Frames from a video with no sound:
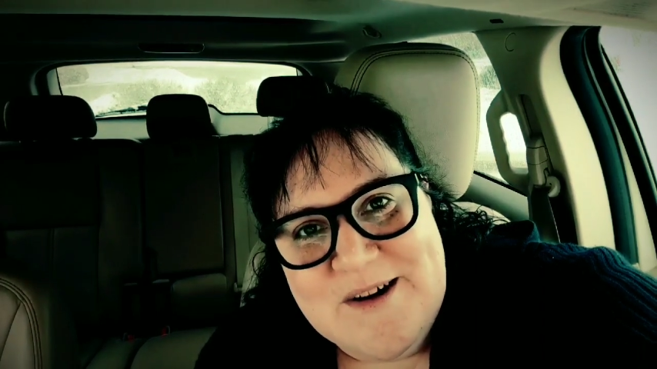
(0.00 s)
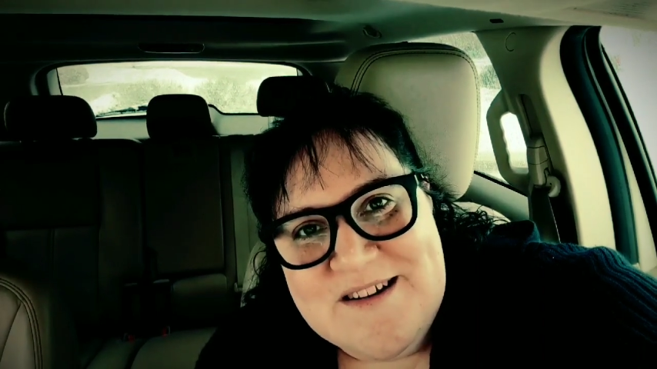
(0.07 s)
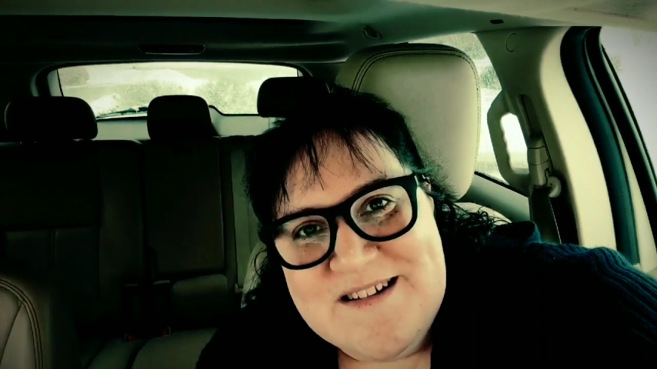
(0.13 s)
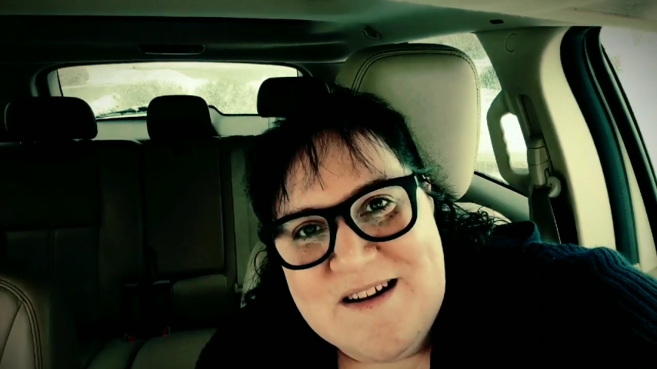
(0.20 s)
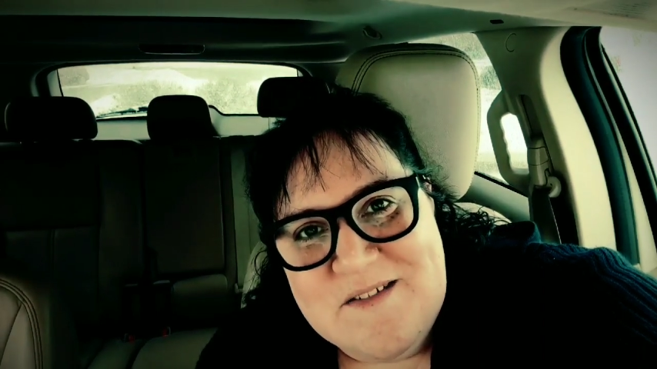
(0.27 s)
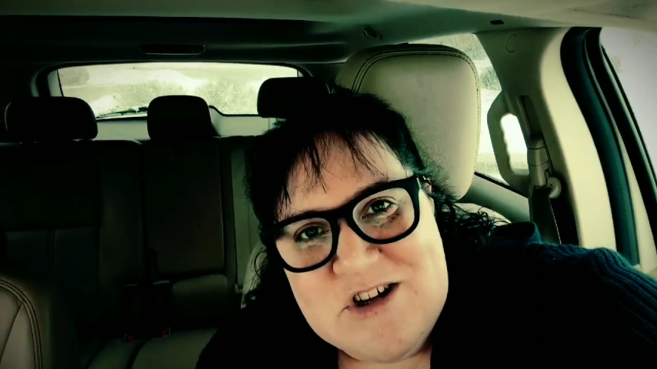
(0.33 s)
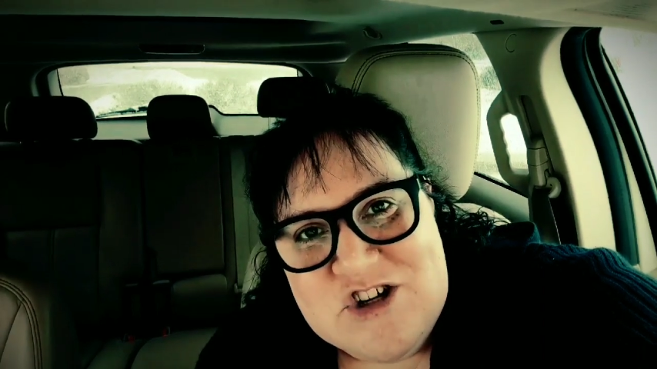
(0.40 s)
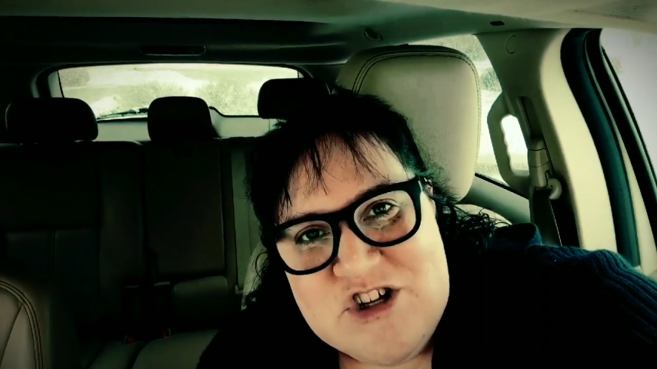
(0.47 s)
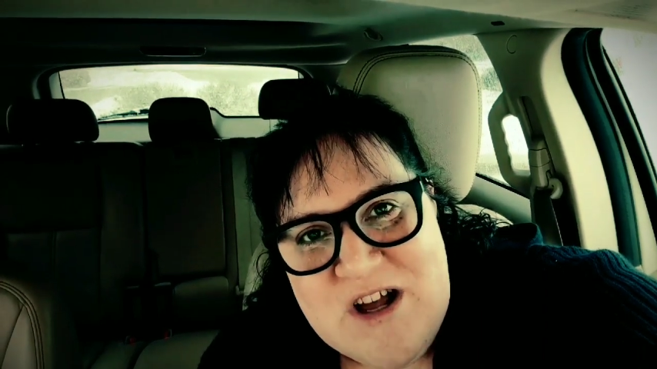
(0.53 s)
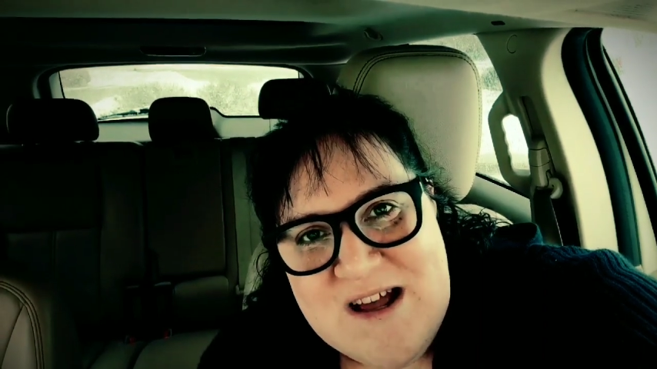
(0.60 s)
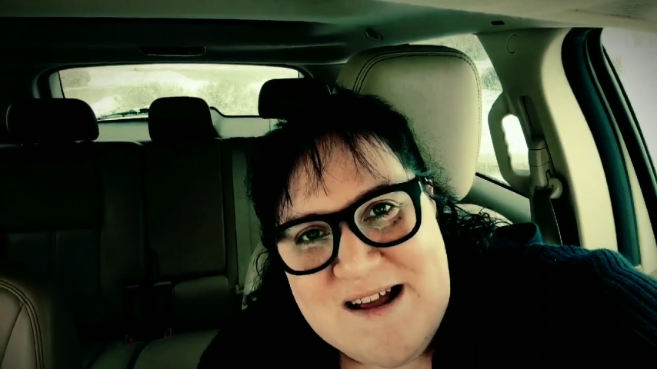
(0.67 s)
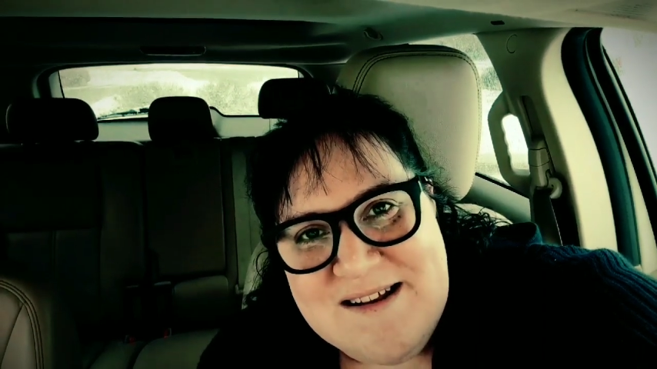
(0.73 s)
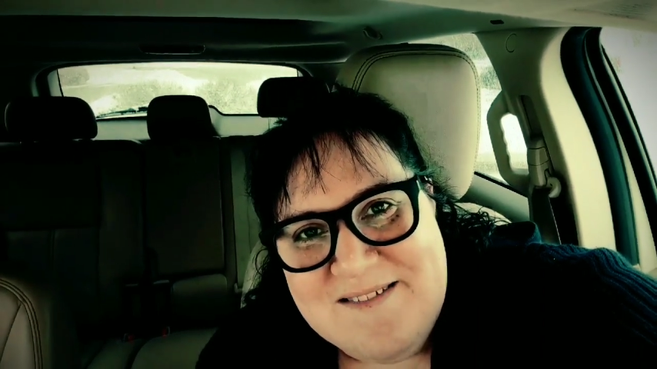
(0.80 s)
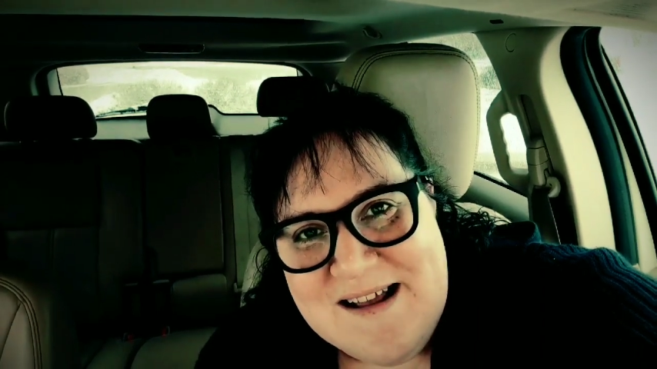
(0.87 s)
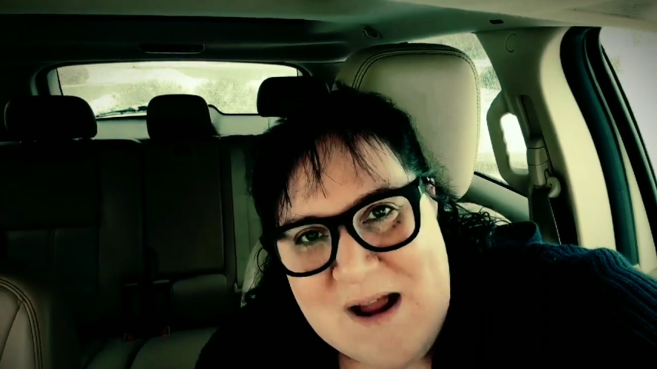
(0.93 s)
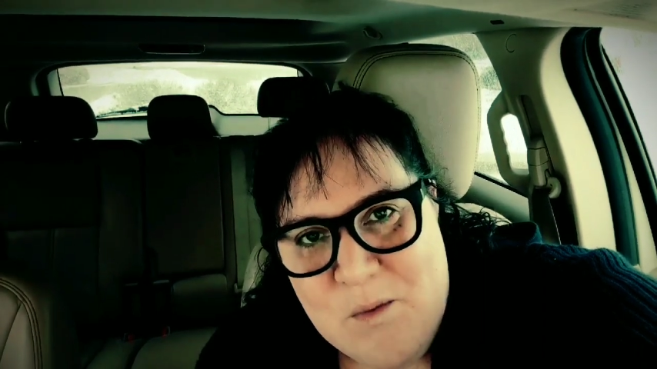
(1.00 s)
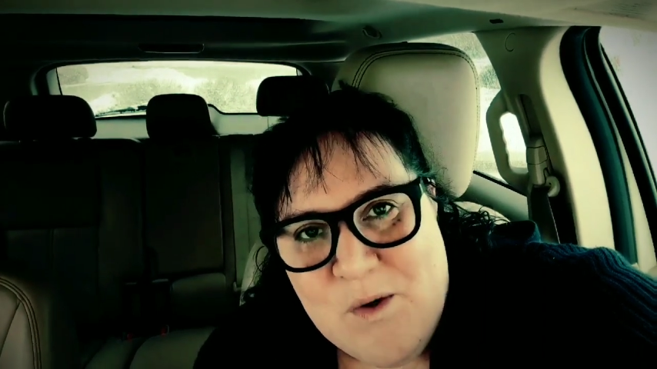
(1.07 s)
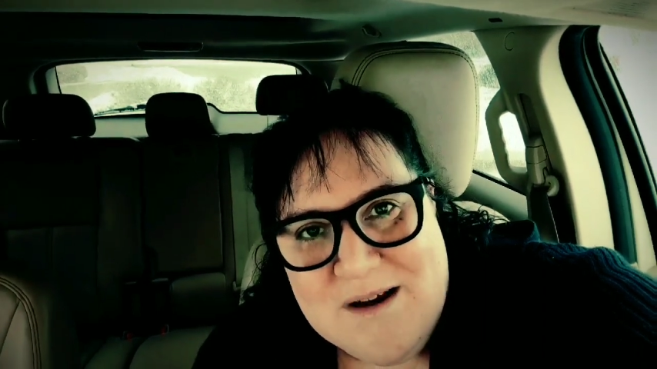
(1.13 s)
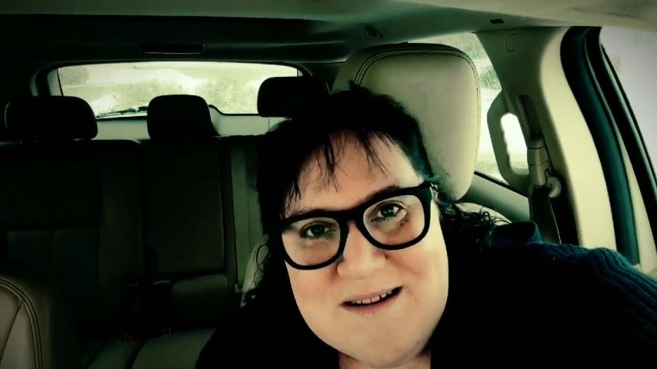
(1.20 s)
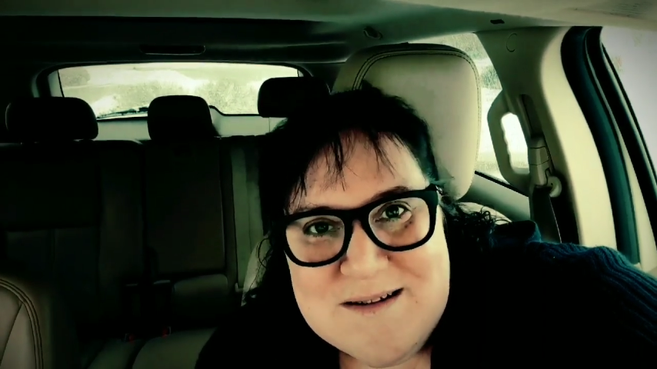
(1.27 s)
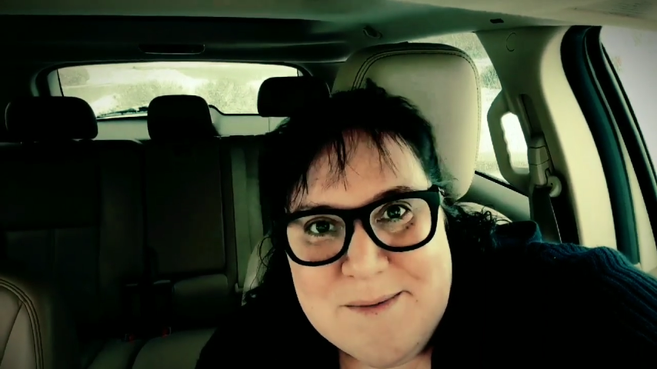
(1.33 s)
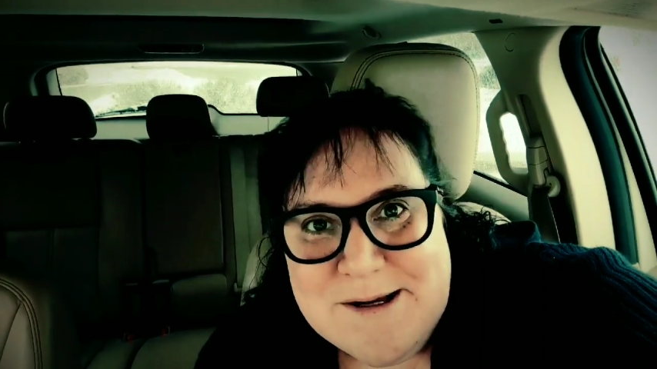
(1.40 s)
let's give it a shot, like I want